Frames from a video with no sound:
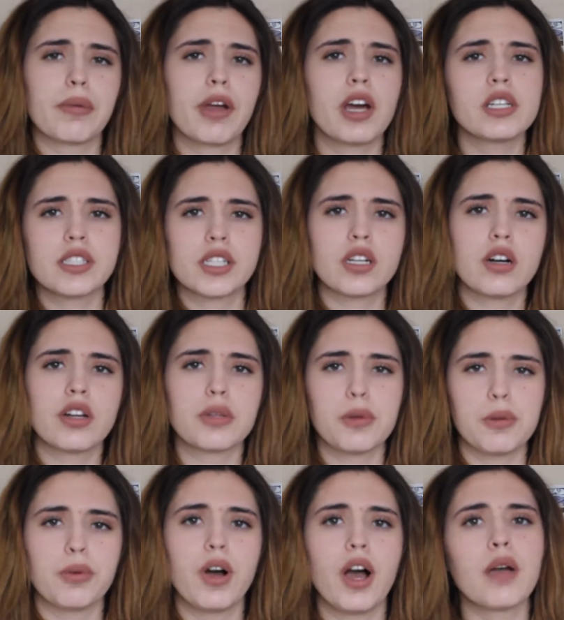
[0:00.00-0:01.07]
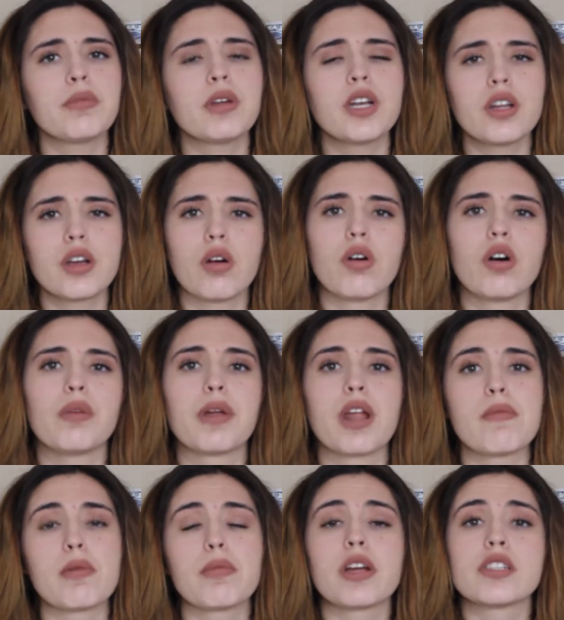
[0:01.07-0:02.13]
I'm kind of sick of all the people. I'm ready to go home, and I
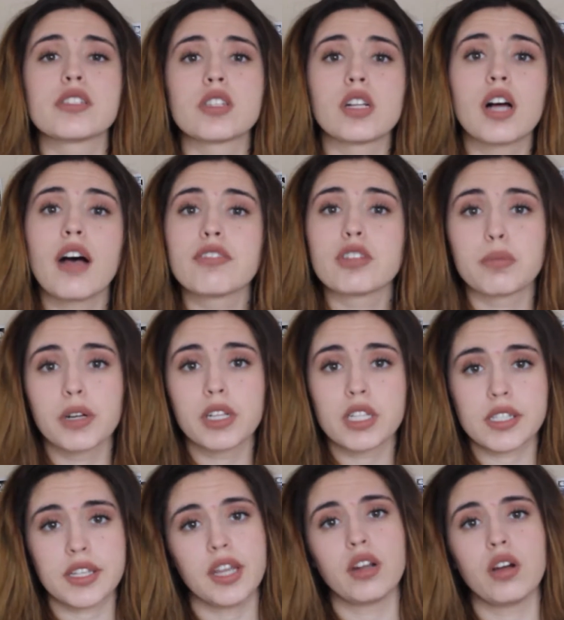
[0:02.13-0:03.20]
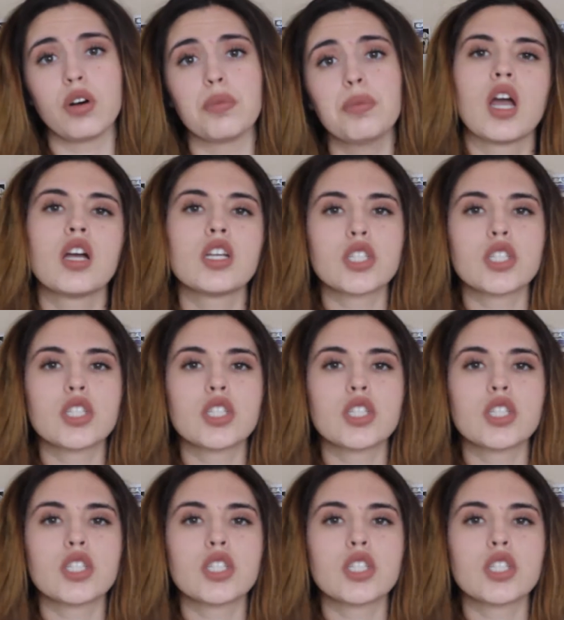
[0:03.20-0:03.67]
remember I still have to bring this kid home.